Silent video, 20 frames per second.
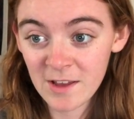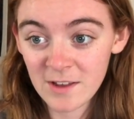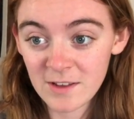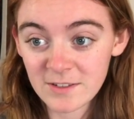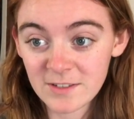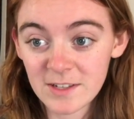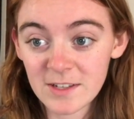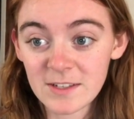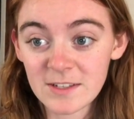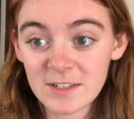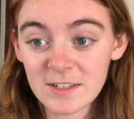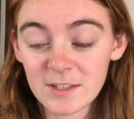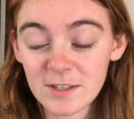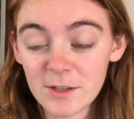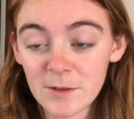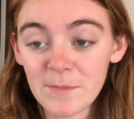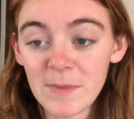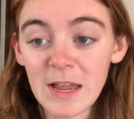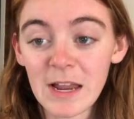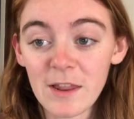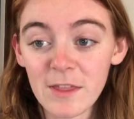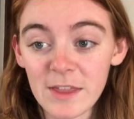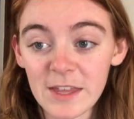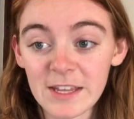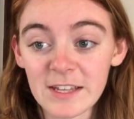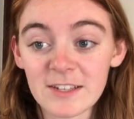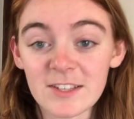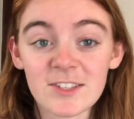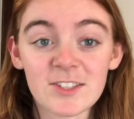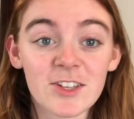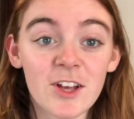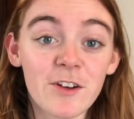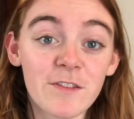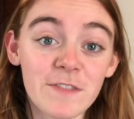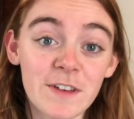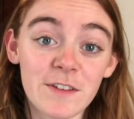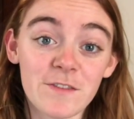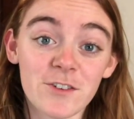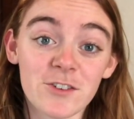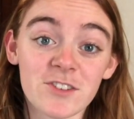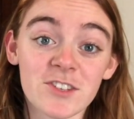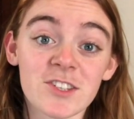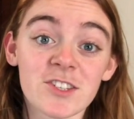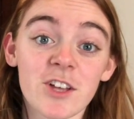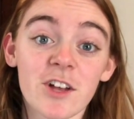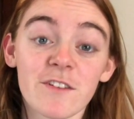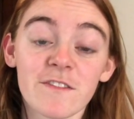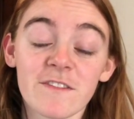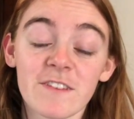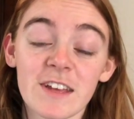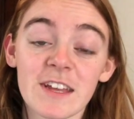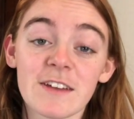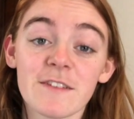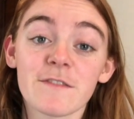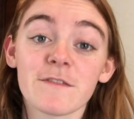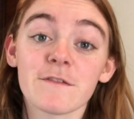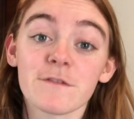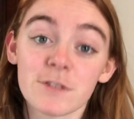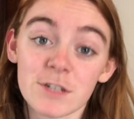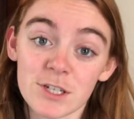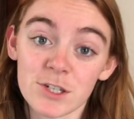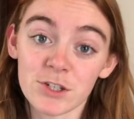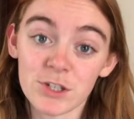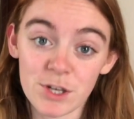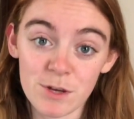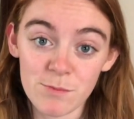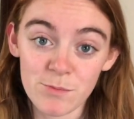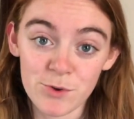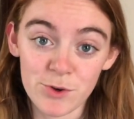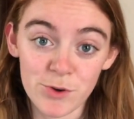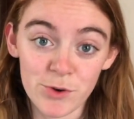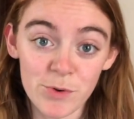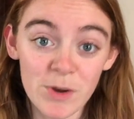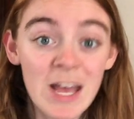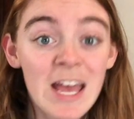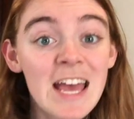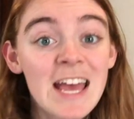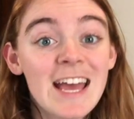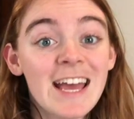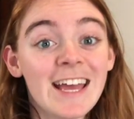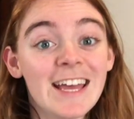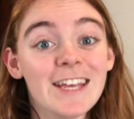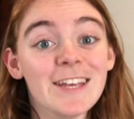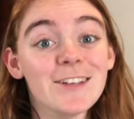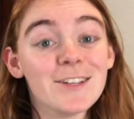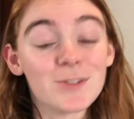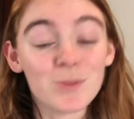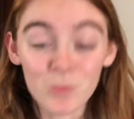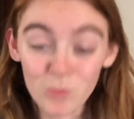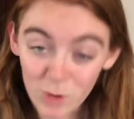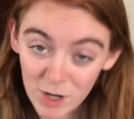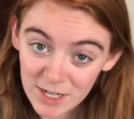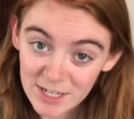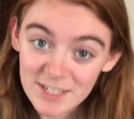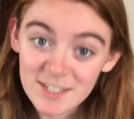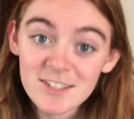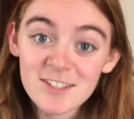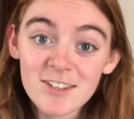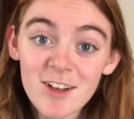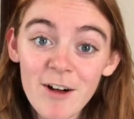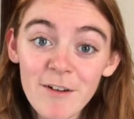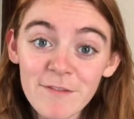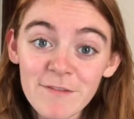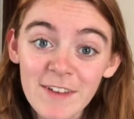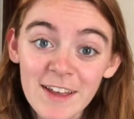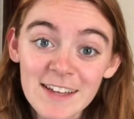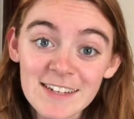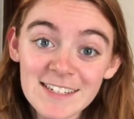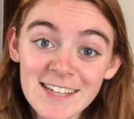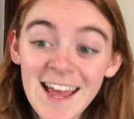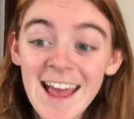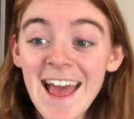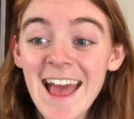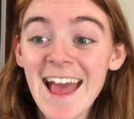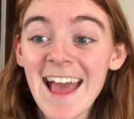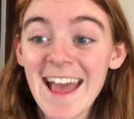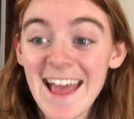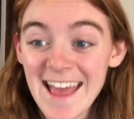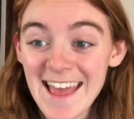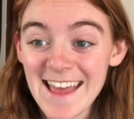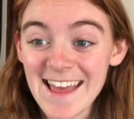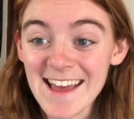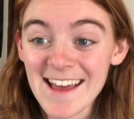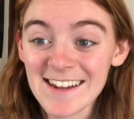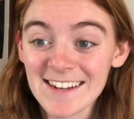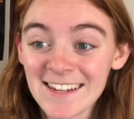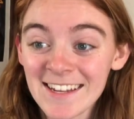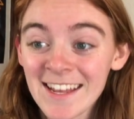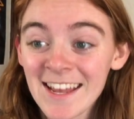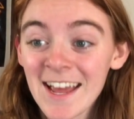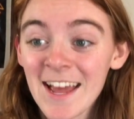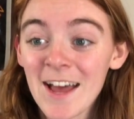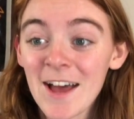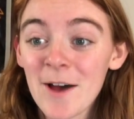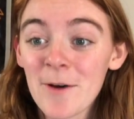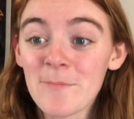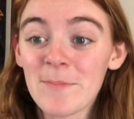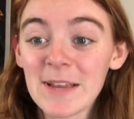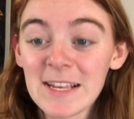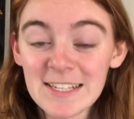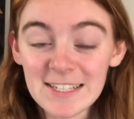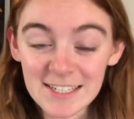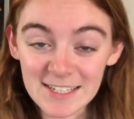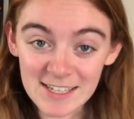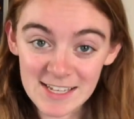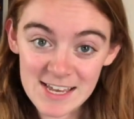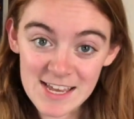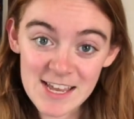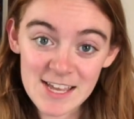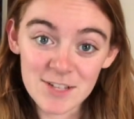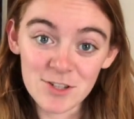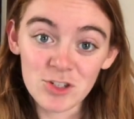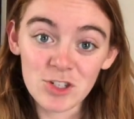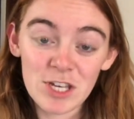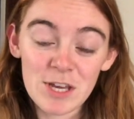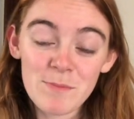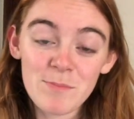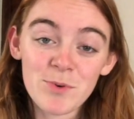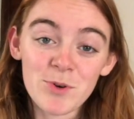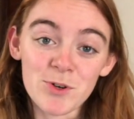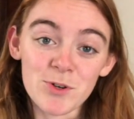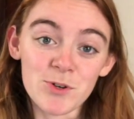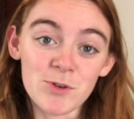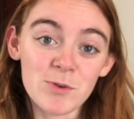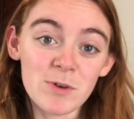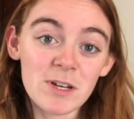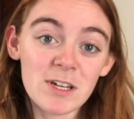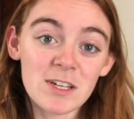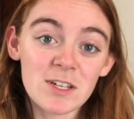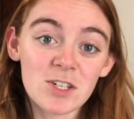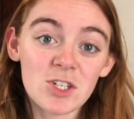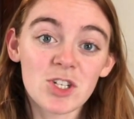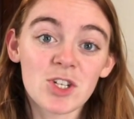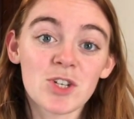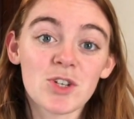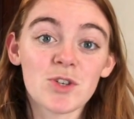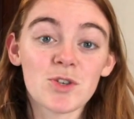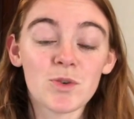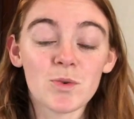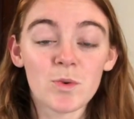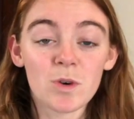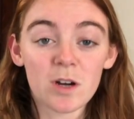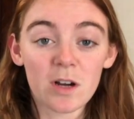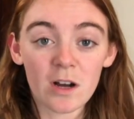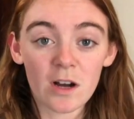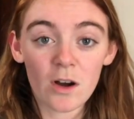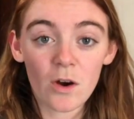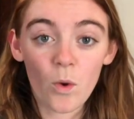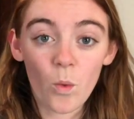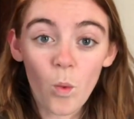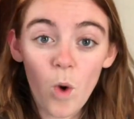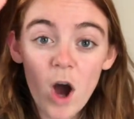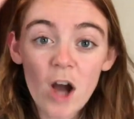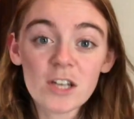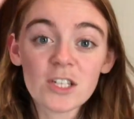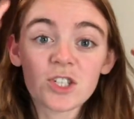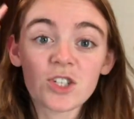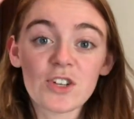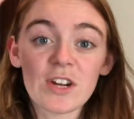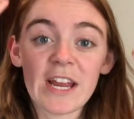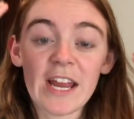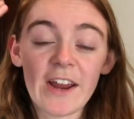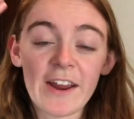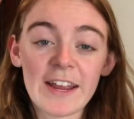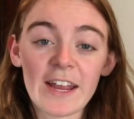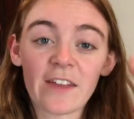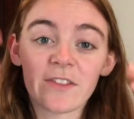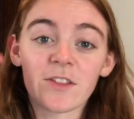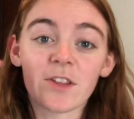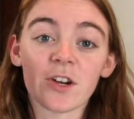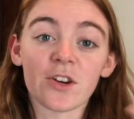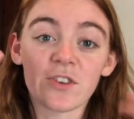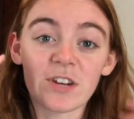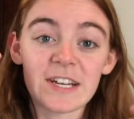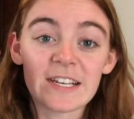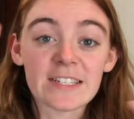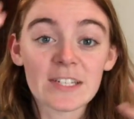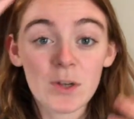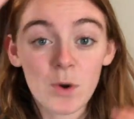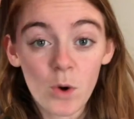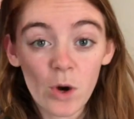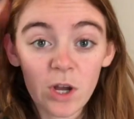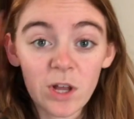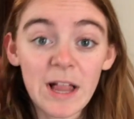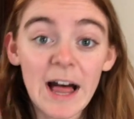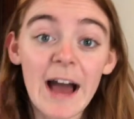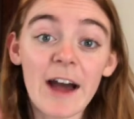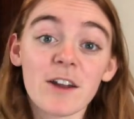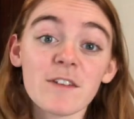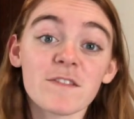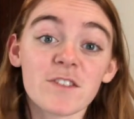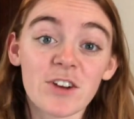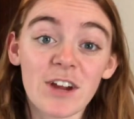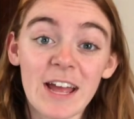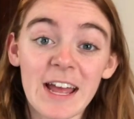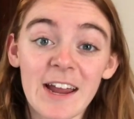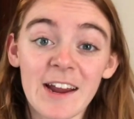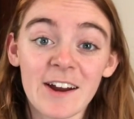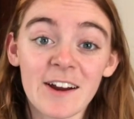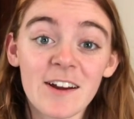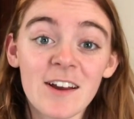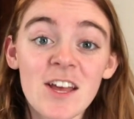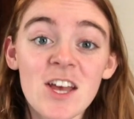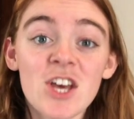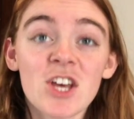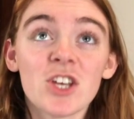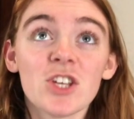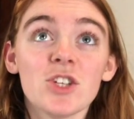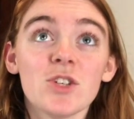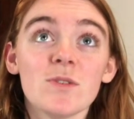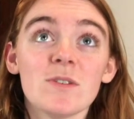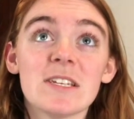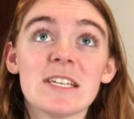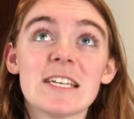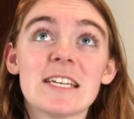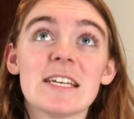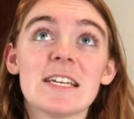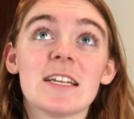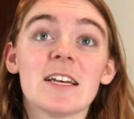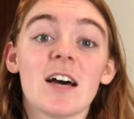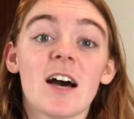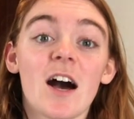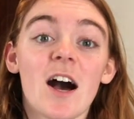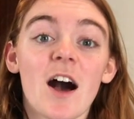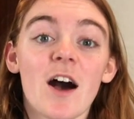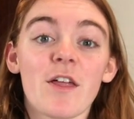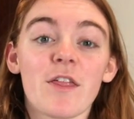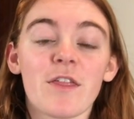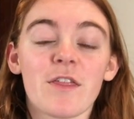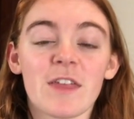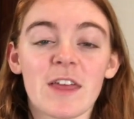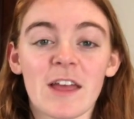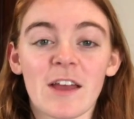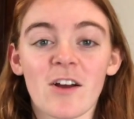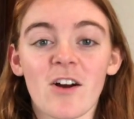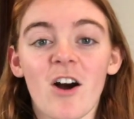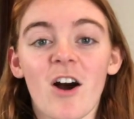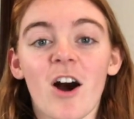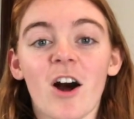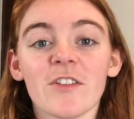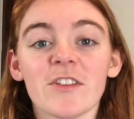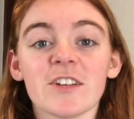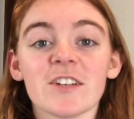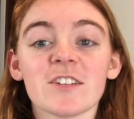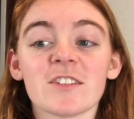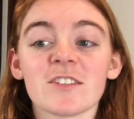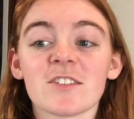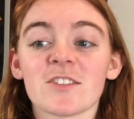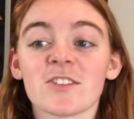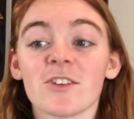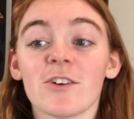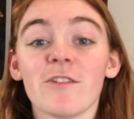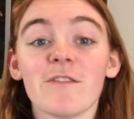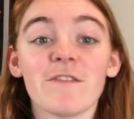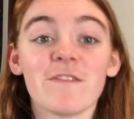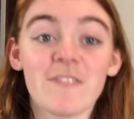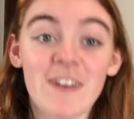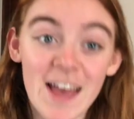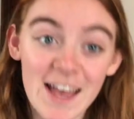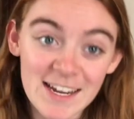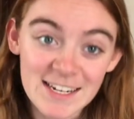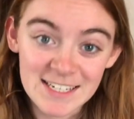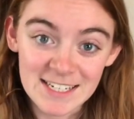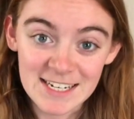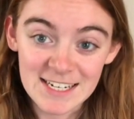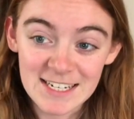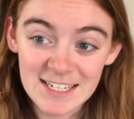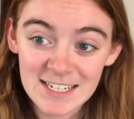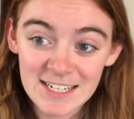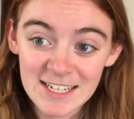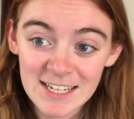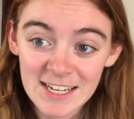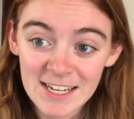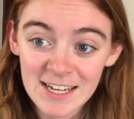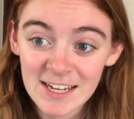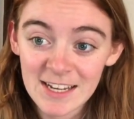since the main thing is sulfate versus sulfate-free shampoo, is what is sulfate? And basically, in shampoo, to wash your hair and get the grease and oil out of your hair, you need a thing called a surfactant